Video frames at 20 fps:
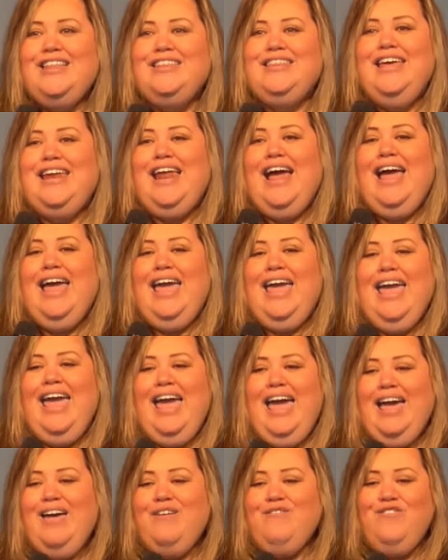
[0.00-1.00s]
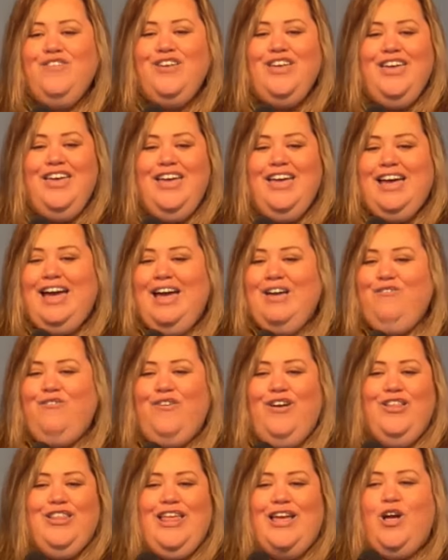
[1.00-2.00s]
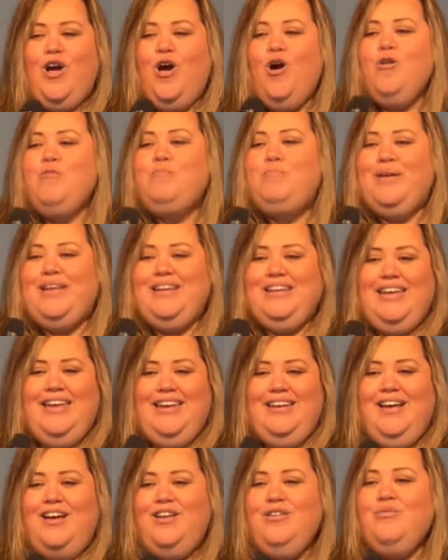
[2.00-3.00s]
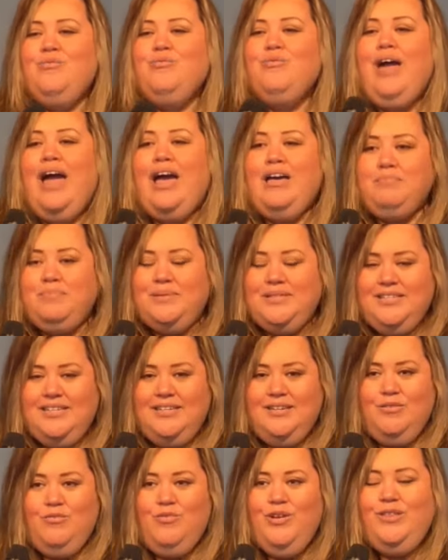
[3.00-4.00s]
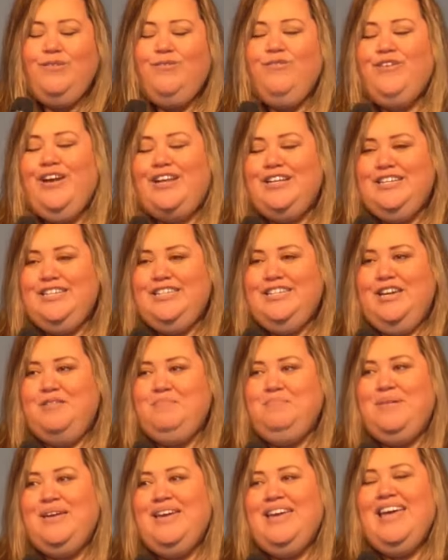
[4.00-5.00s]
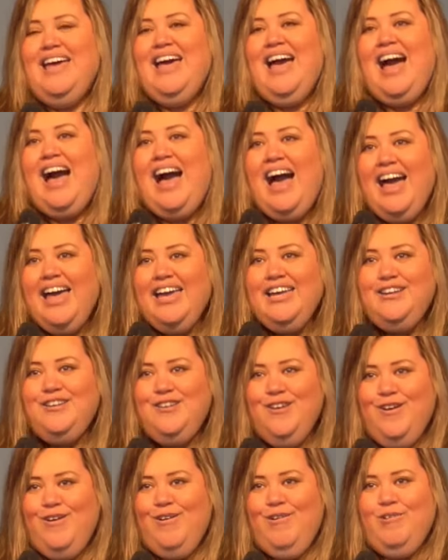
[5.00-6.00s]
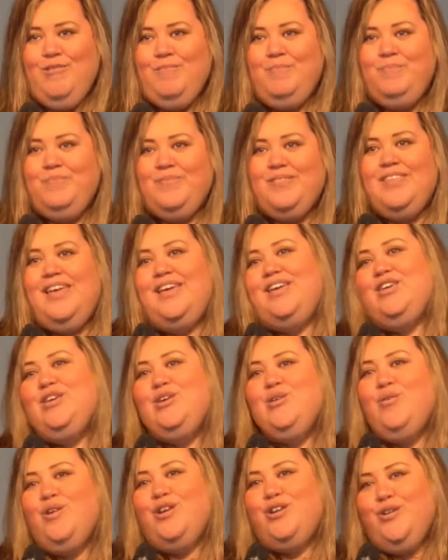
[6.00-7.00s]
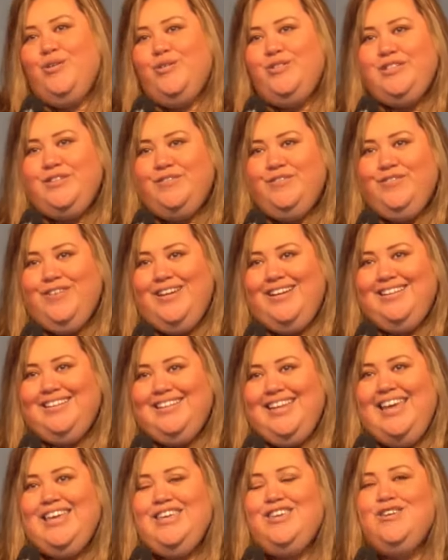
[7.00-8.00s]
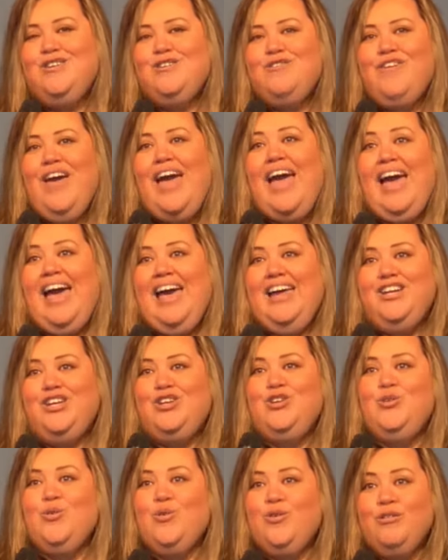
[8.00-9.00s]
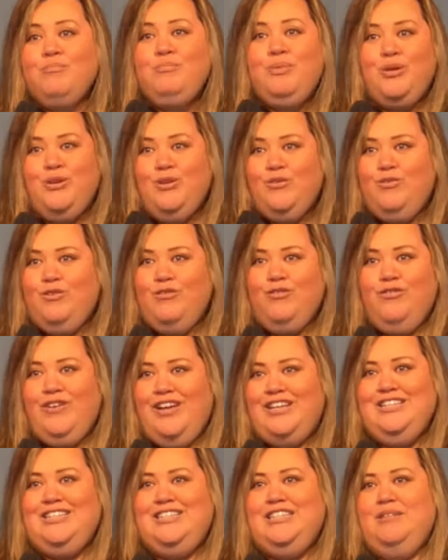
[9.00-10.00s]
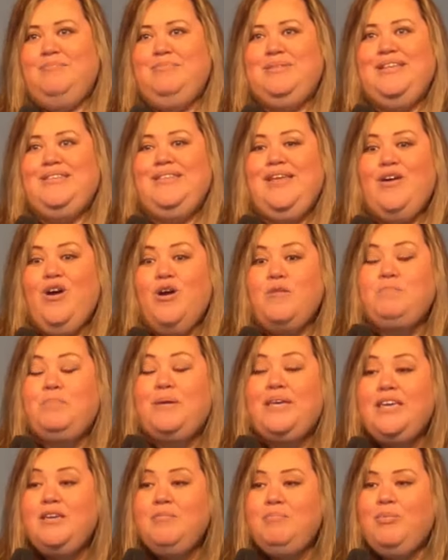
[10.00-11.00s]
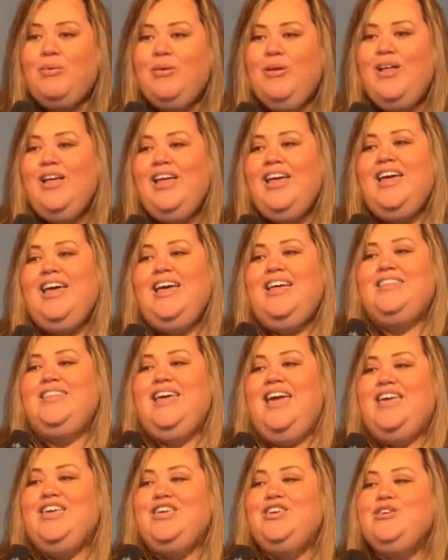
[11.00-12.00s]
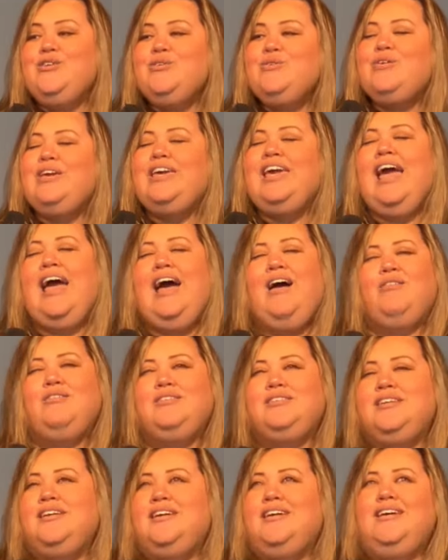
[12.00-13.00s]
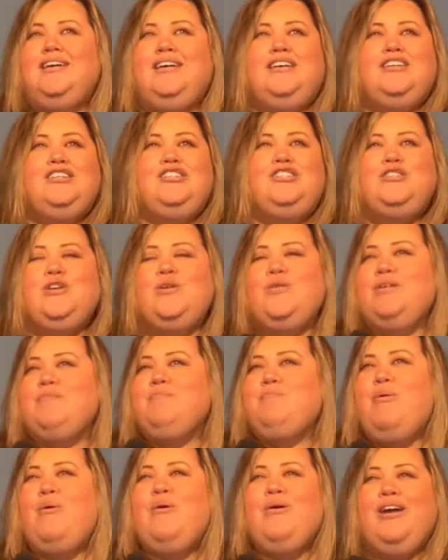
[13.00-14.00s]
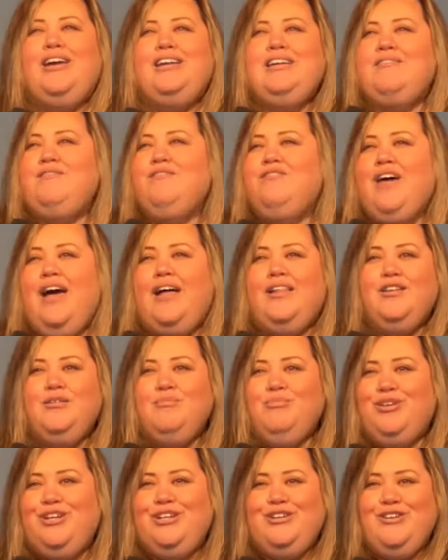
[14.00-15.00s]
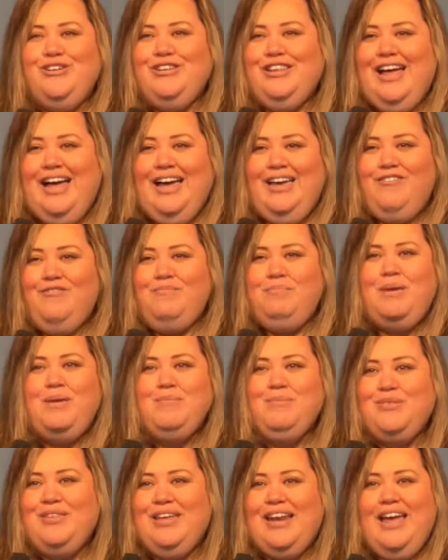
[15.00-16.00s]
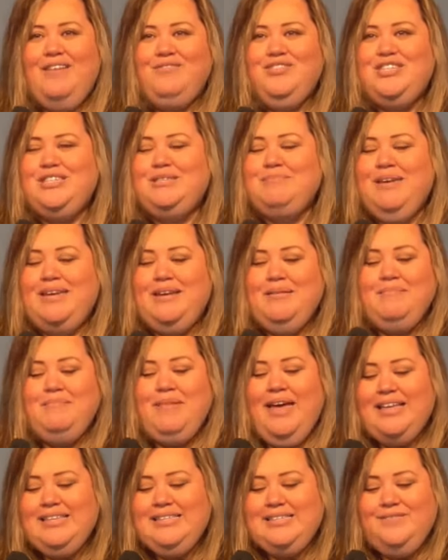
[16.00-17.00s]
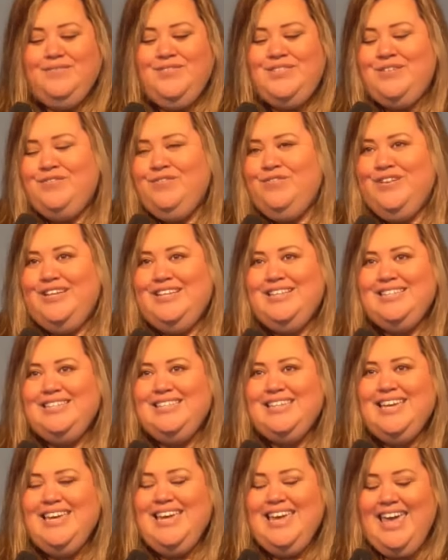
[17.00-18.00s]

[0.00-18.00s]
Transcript: that I felt like opened and unwrapped with friendship, I know that you are no different, that you've had your beautiful friendships, that there are people that you count so important and valuable in your life, people that have just made a massive difference.